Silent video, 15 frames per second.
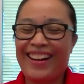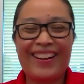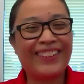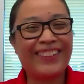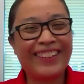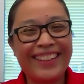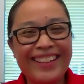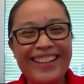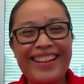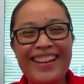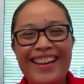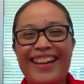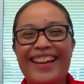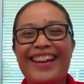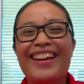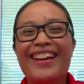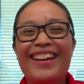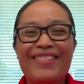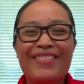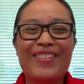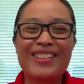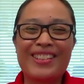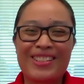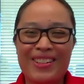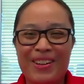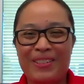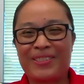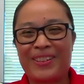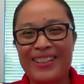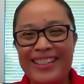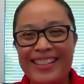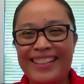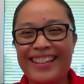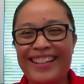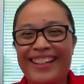I'll let yeah. Walter go first.